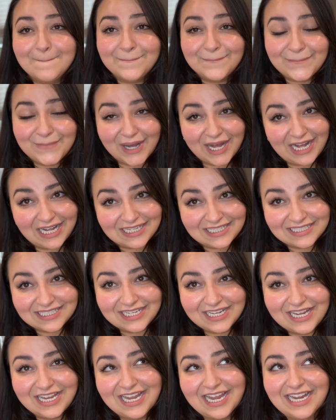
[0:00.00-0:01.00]
But
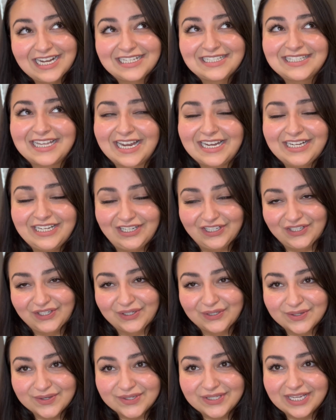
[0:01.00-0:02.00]
exciting
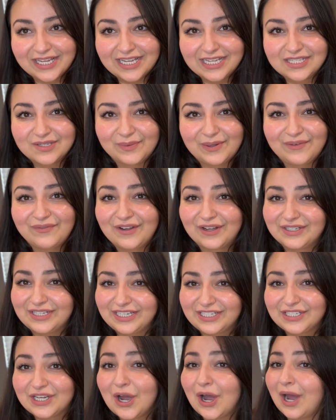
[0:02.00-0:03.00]
news is we found
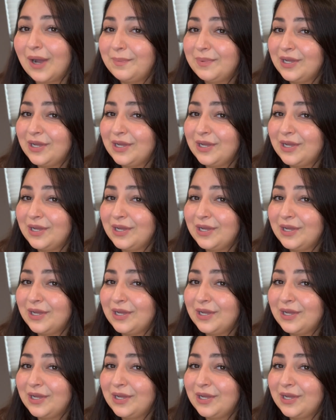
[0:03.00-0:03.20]
a top